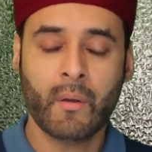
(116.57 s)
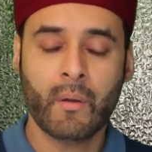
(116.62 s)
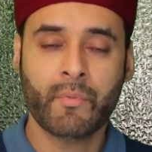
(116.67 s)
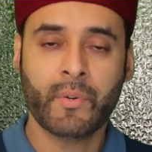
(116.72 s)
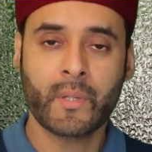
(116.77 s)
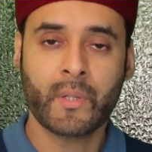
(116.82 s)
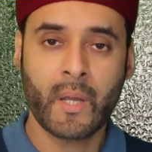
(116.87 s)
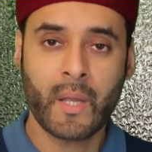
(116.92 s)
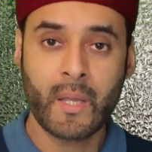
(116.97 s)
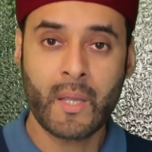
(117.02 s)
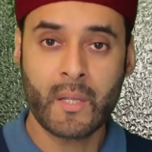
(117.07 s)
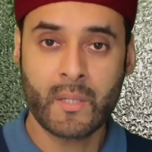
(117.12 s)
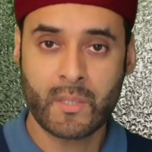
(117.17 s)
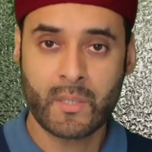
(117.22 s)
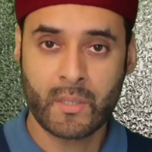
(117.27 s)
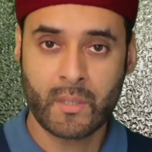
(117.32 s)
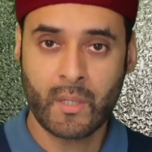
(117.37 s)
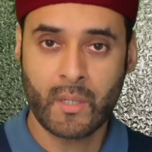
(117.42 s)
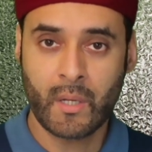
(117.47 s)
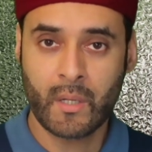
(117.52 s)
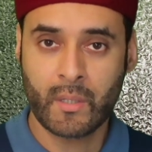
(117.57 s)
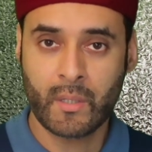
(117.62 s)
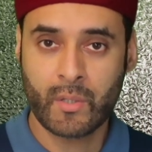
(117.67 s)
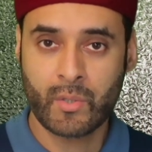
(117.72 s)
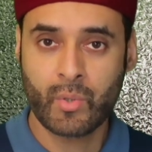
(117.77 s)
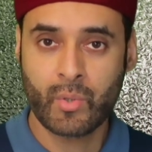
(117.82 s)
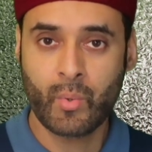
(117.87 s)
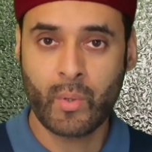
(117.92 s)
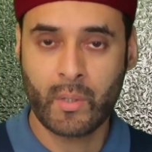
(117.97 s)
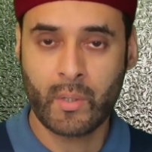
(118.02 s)
for the Eids,
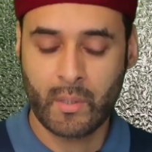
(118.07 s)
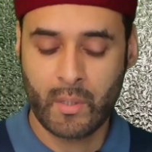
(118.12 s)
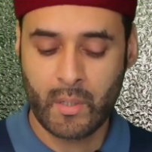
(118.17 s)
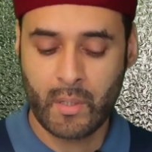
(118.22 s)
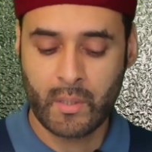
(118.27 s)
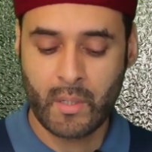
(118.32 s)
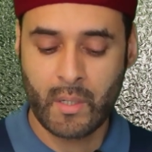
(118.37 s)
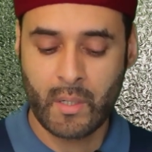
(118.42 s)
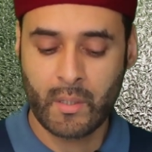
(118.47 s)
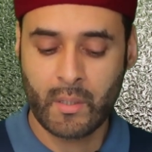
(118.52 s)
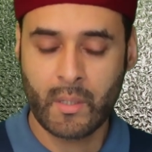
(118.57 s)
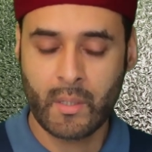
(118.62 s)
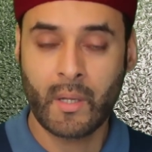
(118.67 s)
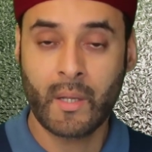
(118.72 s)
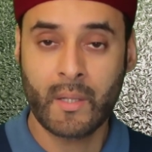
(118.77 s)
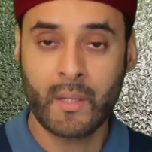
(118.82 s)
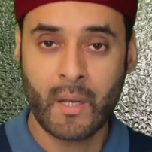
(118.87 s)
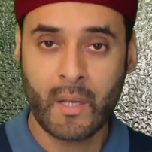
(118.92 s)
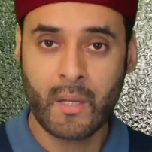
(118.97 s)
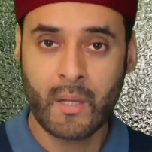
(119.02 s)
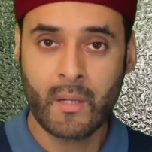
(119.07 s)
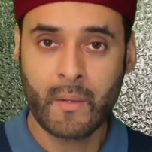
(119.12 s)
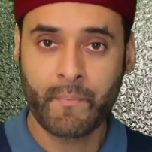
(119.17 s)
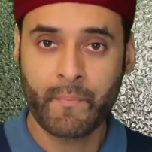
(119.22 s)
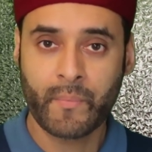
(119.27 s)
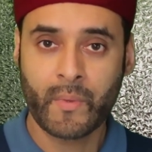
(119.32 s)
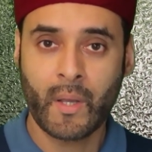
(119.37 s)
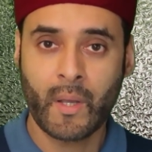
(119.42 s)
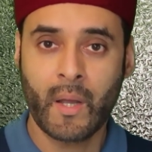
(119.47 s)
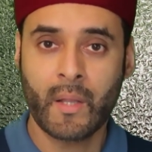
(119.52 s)
the Eidain
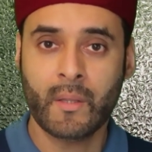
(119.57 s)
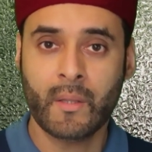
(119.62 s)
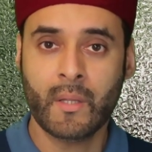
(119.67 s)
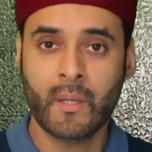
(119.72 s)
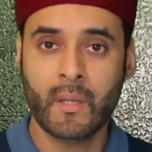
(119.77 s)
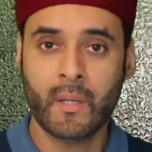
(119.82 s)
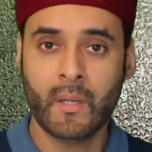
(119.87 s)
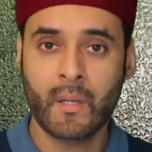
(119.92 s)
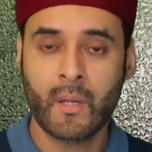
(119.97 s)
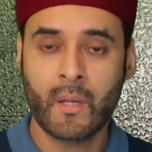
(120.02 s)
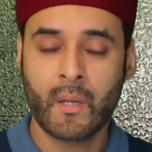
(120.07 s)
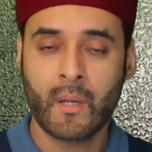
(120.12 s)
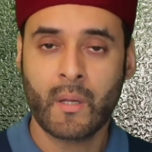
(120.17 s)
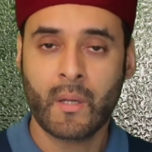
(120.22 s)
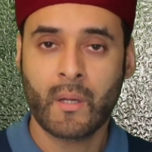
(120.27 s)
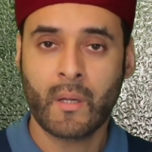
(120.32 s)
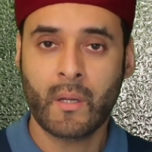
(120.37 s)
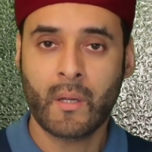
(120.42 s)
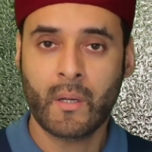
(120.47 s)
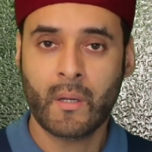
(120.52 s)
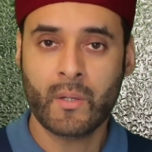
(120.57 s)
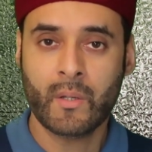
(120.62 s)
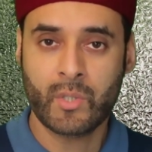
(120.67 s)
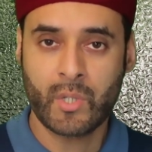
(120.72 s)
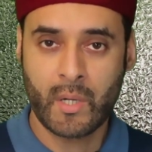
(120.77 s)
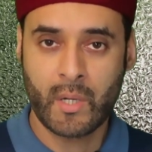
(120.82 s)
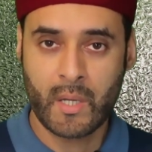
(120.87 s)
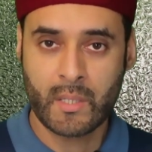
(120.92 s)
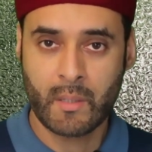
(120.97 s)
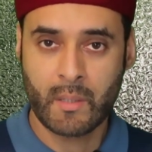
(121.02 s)
and the
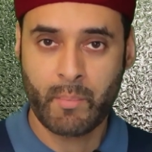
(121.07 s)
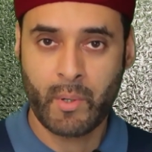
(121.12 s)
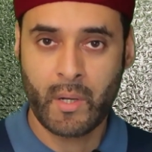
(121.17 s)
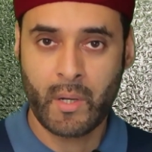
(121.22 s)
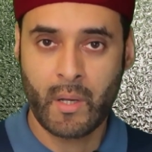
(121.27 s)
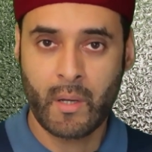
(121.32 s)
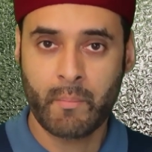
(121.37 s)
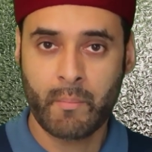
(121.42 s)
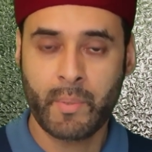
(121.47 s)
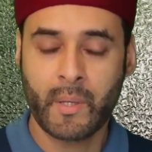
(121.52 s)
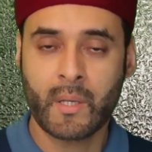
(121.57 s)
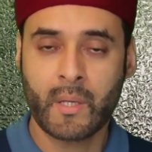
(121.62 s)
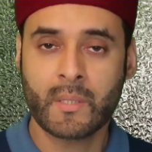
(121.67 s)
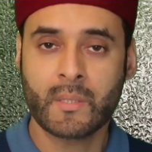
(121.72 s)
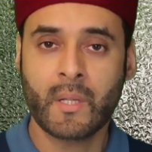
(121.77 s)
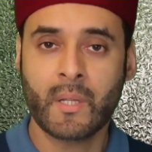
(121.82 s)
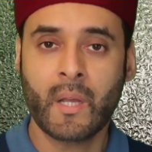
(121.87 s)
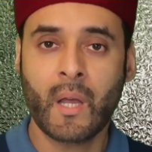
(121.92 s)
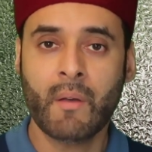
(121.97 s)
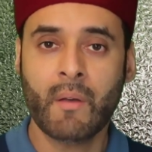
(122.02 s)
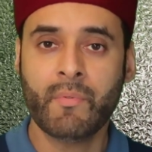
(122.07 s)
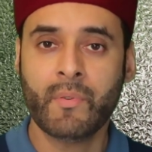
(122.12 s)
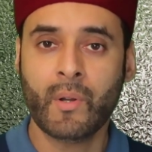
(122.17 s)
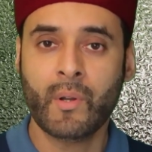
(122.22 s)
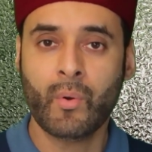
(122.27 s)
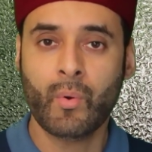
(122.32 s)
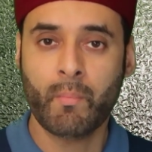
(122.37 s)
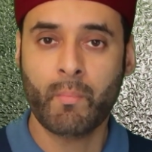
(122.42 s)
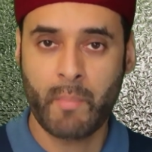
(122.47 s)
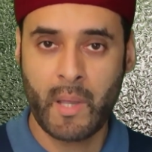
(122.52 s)
Janaza prayer, because they have no